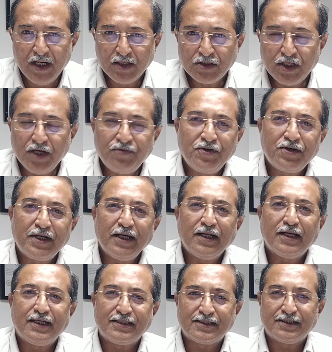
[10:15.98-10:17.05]
So if you
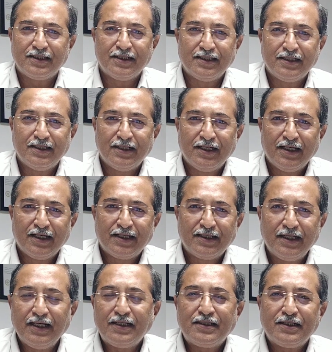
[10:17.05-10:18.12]
realize
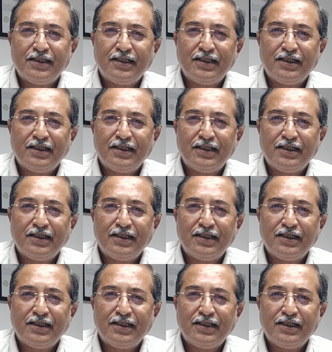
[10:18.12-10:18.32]
that